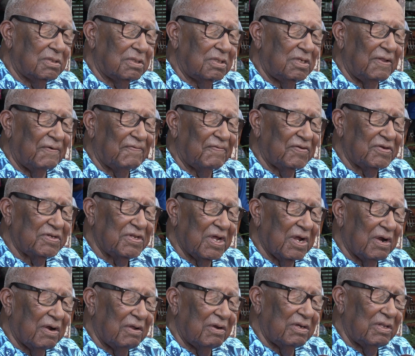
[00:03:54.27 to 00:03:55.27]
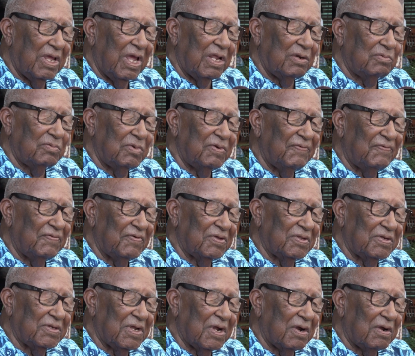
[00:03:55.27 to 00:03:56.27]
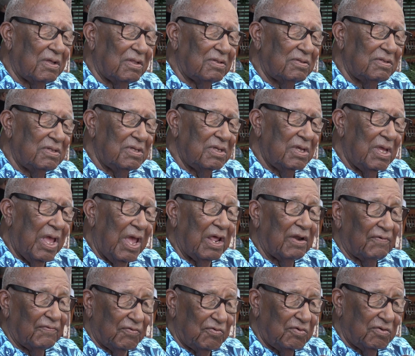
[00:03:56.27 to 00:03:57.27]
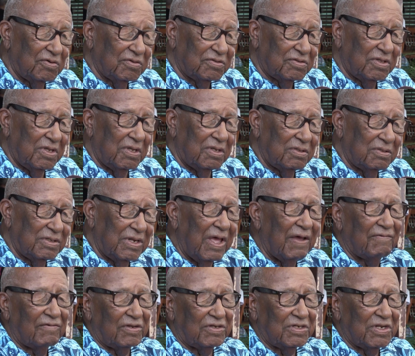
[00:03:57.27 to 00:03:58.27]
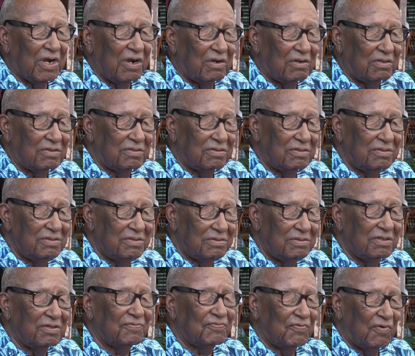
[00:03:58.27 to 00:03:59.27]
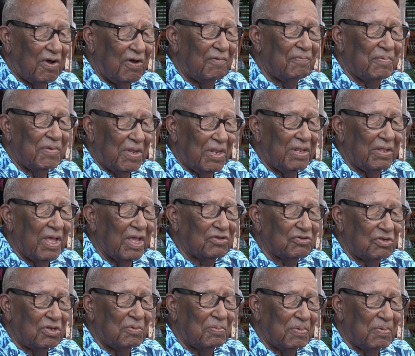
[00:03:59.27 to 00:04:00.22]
Clifford Darrell, and Winfield Darrell. And of course, there are Neville Darrell. That's why I actually